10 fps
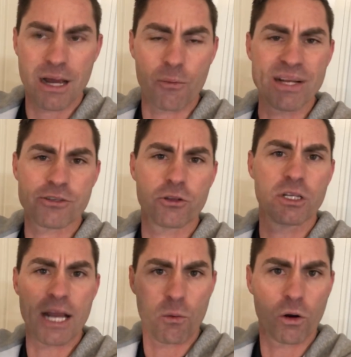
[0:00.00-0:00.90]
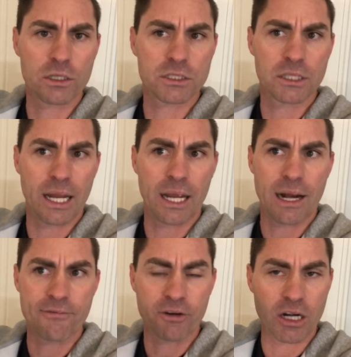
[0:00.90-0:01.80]
went to the networks
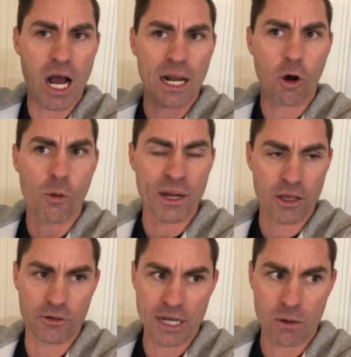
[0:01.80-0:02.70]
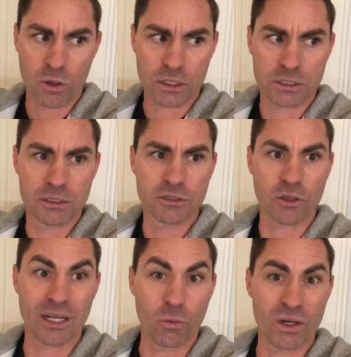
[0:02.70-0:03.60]
and I forgot all my other networks
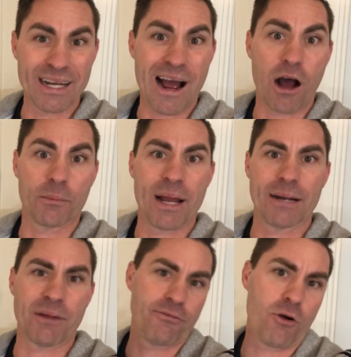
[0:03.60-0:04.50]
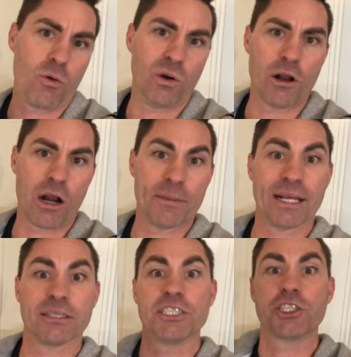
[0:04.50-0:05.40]
so that it wouldn't my phone wouldn't
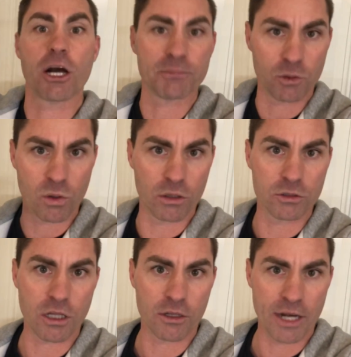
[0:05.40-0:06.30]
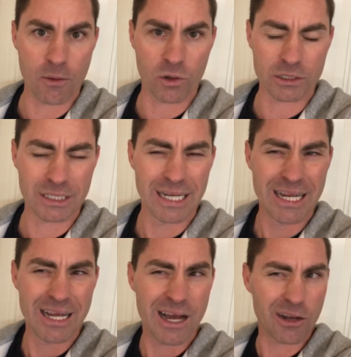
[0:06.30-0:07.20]
automatically jump to one of those other networks.
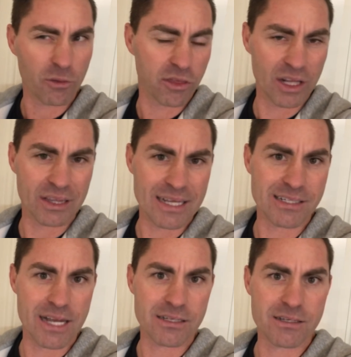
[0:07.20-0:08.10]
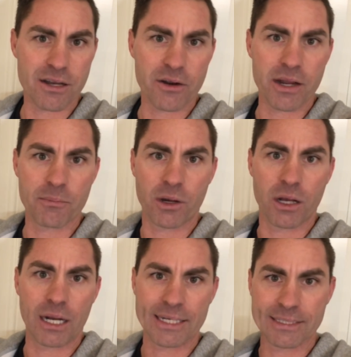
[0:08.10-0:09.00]
I don't think that's necessary,
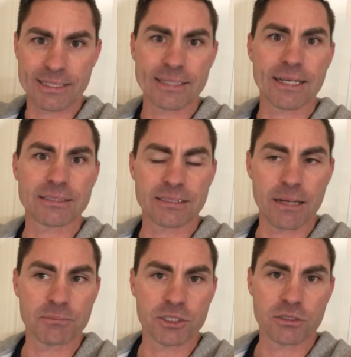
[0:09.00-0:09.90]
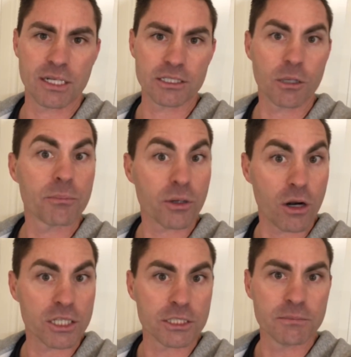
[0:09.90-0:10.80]
but I did take that step just as a
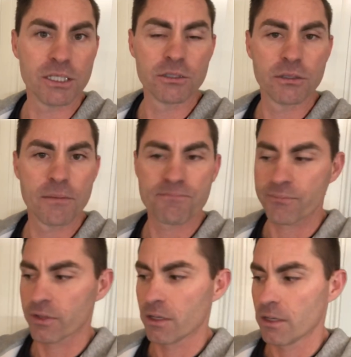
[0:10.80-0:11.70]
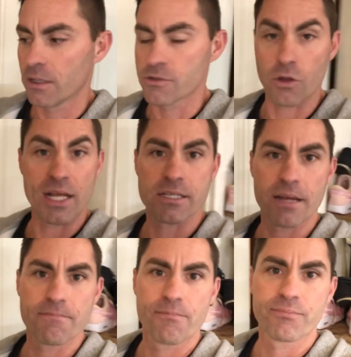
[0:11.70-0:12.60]
precaution. So that's
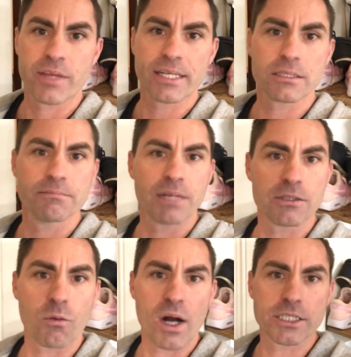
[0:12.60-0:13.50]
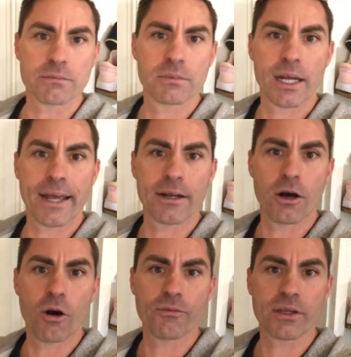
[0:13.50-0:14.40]
it. Thanks for watching, and
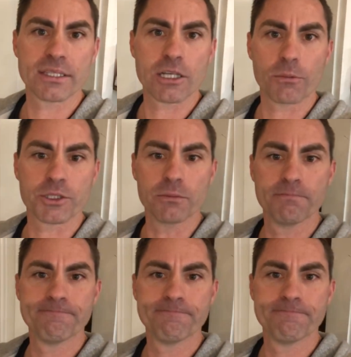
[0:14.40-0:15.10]
hopefully this helps you.